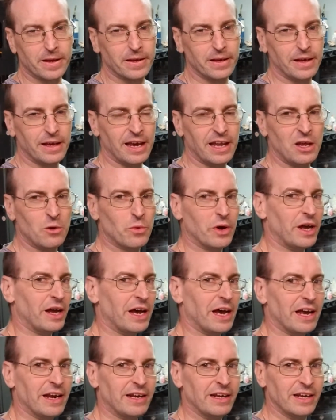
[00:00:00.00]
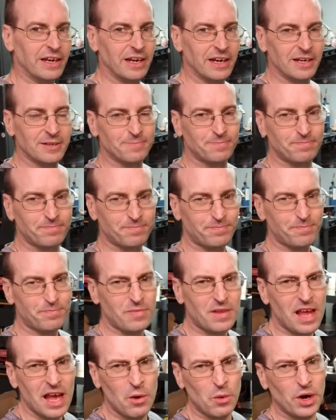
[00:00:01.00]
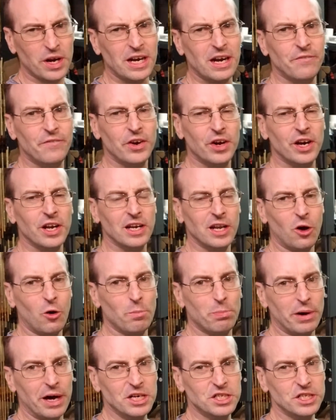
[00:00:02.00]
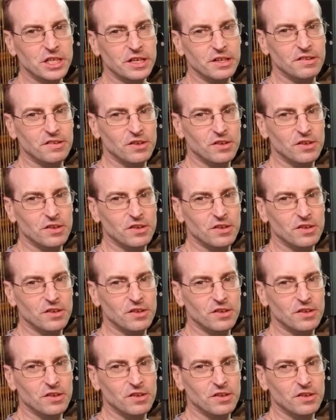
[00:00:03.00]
Anyway, I work on a very low budget,